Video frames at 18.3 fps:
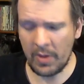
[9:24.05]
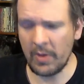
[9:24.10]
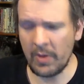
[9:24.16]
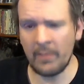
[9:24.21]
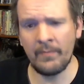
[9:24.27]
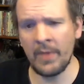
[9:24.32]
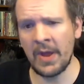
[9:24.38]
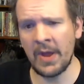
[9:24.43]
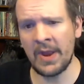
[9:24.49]

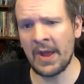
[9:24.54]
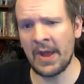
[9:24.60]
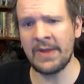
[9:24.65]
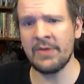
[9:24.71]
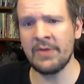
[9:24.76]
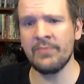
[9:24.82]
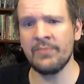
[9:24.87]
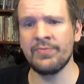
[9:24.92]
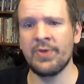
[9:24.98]
But I
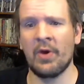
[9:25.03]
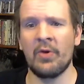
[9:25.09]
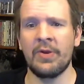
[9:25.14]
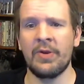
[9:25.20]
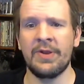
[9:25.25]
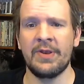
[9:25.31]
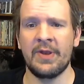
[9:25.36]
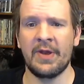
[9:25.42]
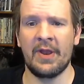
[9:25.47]
am
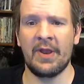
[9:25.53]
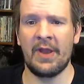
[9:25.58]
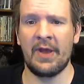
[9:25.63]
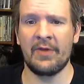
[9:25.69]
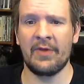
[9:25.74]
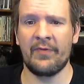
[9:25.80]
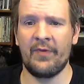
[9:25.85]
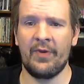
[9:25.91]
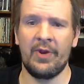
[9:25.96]
starting the
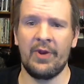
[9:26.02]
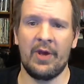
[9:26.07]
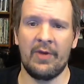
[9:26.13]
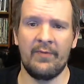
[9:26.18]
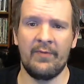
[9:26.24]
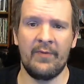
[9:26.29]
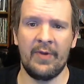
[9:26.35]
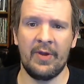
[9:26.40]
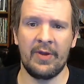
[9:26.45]
collection
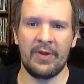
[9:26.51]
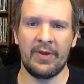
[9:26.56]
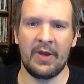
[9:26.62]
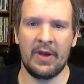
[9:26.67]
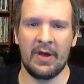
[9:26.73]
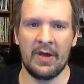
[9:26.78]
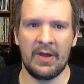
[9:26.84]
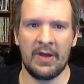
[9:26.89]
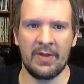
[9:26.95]
of it.
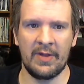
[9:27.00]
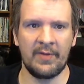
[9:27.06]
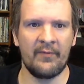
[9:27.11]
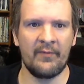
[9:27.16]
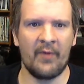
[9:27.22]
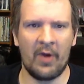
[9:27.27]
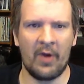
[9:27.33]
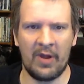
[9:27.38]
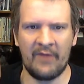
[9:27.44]
So
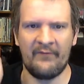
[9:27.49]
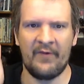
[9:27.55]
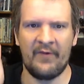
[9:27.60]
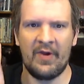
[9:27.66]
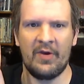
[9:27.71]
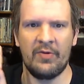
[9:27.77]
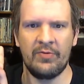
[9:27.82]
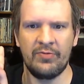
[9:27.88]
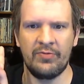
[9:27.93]
far I have
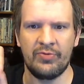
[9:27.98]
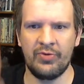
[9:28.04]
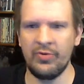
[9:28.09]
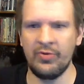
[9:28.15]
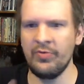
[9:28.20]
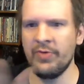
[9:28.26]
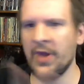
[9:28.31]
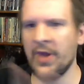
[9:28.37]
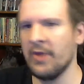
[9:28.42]
found
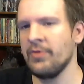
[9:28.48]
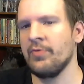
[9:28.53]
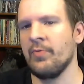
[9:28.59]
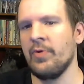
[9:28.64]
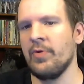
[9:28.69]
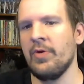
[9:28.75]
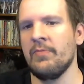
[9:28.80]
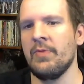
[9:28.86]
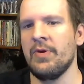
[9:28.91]
2, counting the
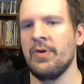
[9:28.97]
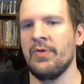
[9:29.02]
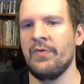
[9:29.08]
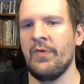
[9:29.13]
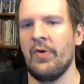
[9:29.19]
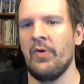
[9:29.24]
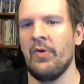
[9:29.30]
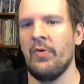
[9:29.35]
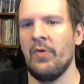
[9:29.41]
one I'm going to
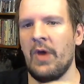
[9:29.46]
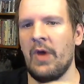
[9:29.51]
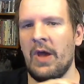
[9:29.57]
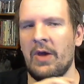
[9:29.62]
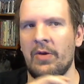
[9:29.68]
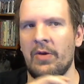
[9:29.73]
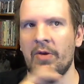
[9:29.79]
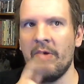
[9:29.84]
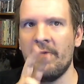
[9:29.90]
show,
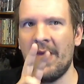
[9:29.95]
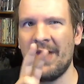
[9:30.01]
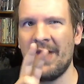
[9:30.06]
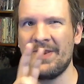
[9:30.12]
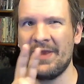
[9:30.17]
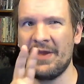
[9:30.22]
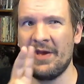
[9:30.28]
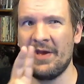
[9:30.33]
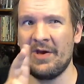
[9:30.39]
out of I
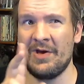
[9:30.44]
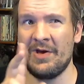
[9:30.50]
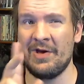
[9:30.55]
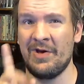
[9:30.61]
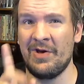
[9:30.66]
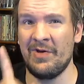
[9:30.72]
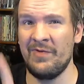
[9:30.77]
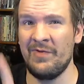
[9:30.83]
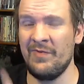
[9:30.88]
think
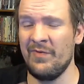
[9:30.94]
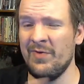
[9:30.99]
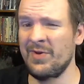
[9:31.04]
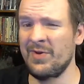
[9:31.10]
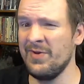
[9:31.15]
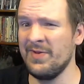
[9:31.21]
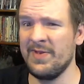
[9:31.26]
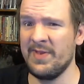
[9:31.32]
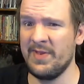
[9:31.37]

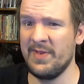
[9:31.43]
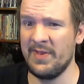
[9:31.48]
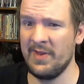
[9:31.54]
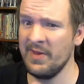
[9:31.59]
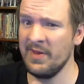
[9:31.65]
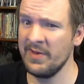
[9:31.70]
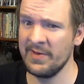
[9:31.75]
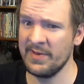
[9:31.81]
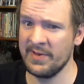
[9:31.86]

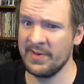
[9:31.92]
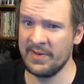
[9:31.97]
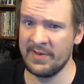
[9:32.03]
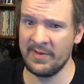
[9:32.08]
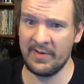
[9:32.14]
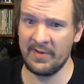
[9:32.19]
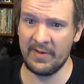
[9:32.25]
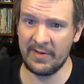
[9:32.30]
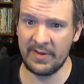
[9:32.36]
106
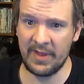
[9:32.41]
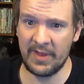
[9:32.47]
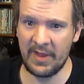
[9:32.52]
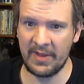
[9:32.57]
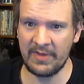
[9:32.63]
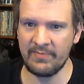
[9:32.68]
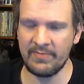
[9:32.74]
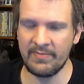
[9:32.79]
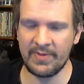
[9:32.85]

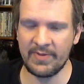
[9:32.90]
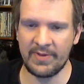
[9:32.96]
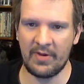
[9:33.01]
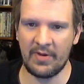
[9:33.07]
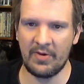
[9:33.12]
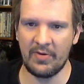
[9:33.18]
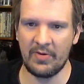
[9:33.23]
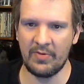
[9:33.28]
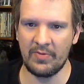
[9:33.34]
games.
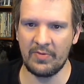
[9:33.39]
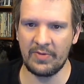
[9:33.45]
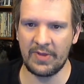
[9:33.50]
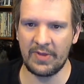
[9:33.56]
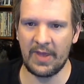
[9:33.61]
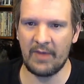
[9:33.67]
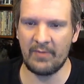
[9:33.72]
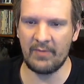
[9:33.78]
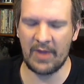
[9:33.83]
So
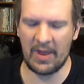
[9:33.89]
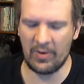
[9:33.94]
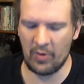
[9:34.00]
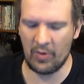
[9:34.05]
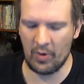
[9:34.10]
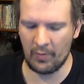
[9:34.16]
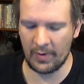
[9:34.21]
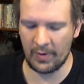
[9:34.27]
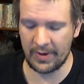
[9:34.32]
yeah, we got a
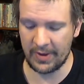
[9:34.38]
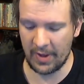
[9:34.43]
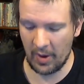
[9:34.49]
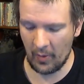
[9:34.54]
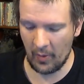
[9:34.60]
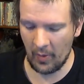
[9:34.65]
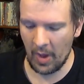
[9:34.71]
long way to go.